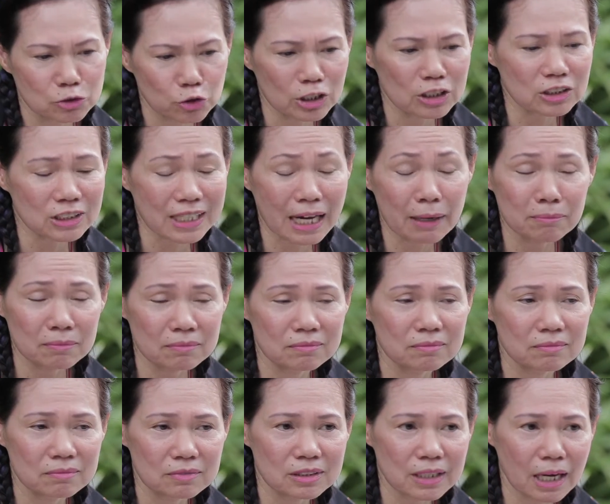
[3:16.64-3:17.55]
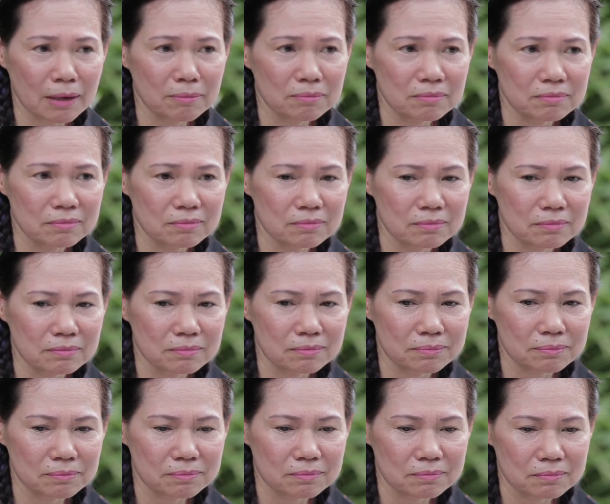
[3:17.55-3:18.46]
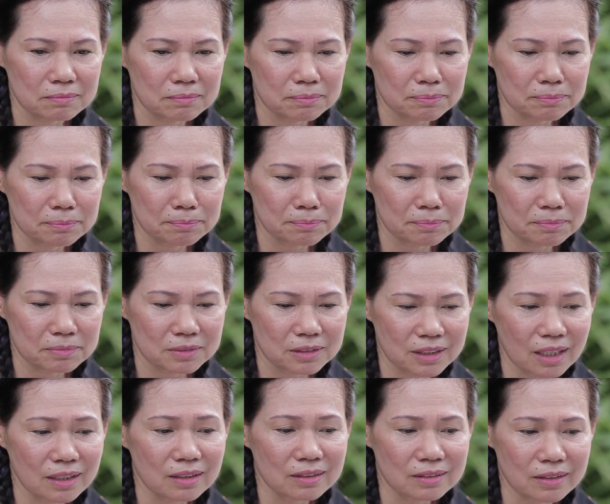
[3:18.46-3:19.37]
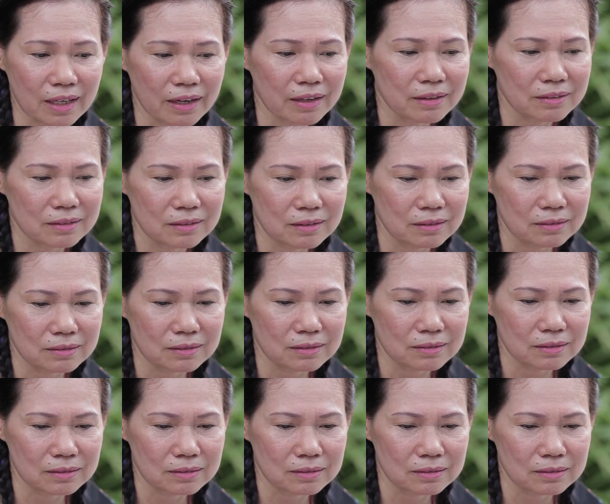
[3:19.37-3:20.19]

doing some things that you